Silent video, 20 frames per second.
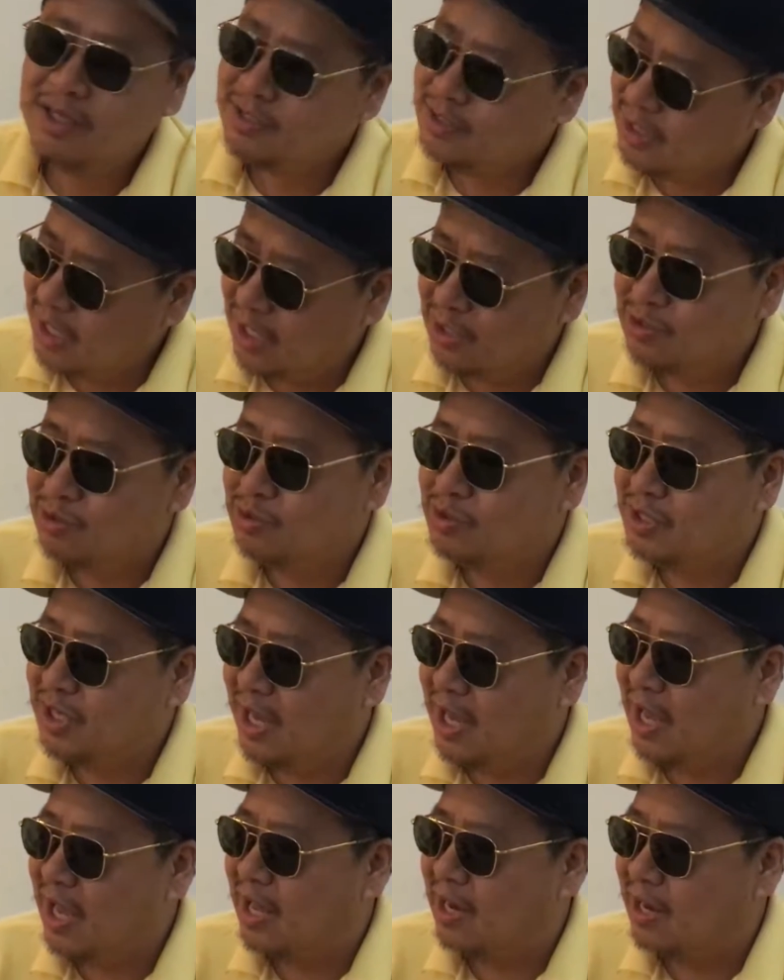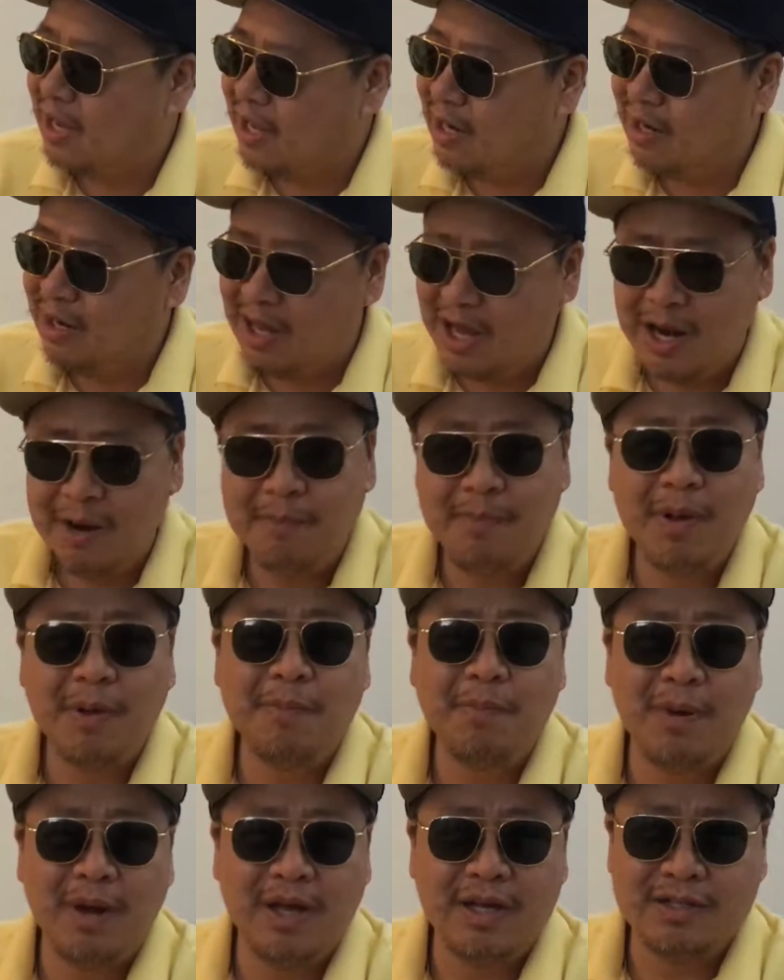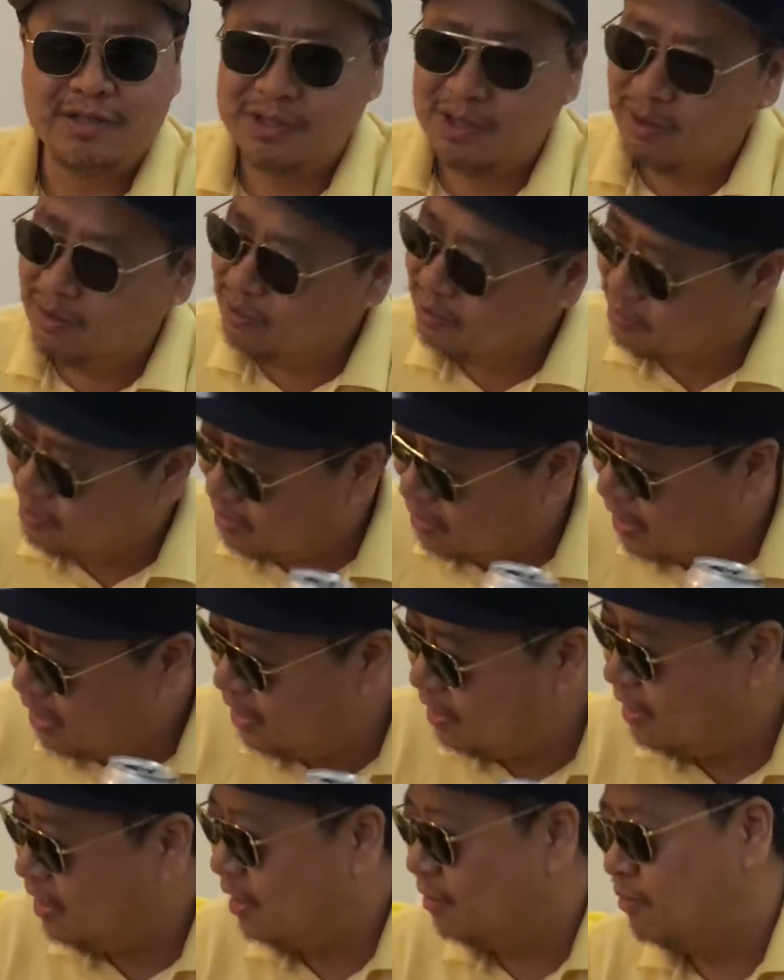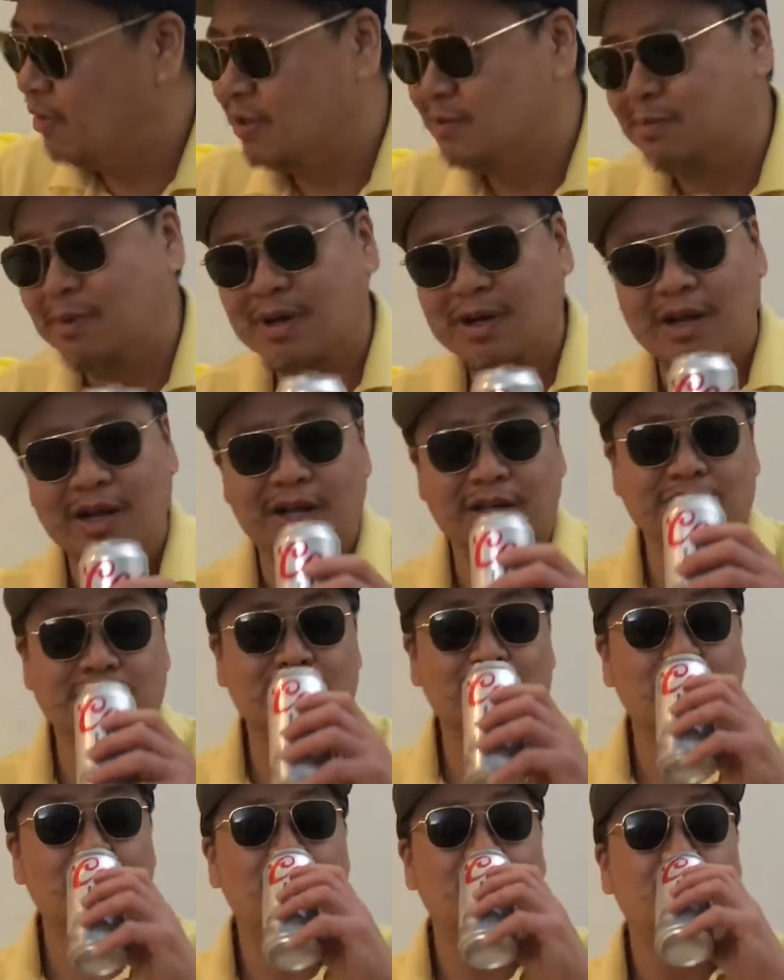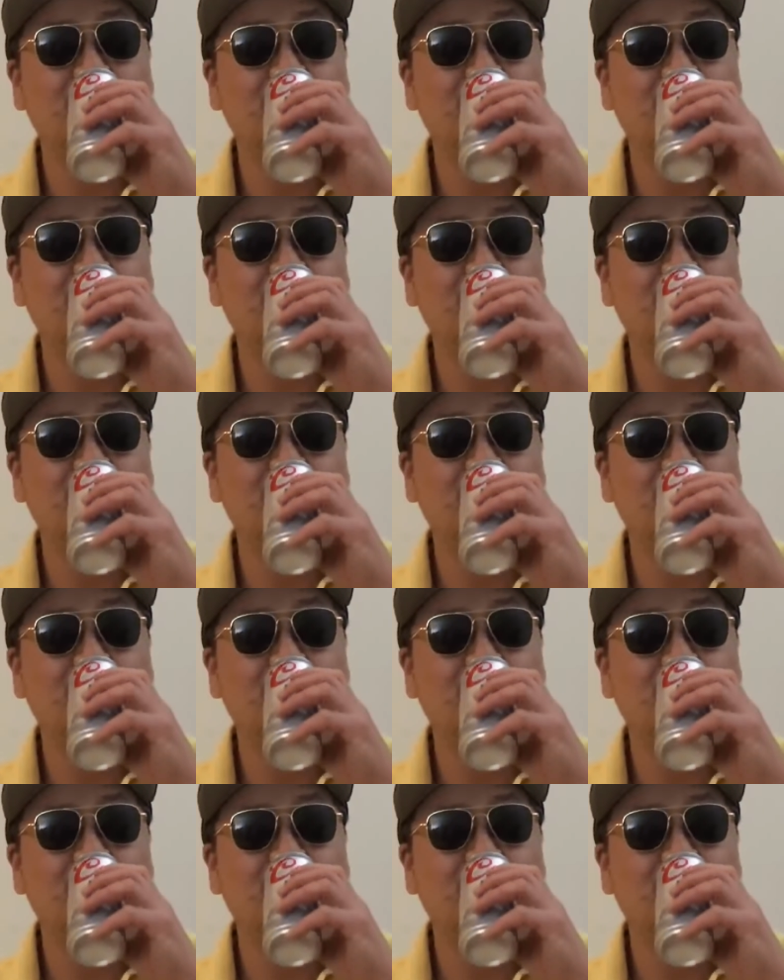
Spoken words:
Josh Uche had a lot of big plays. So to that, I raise my glass.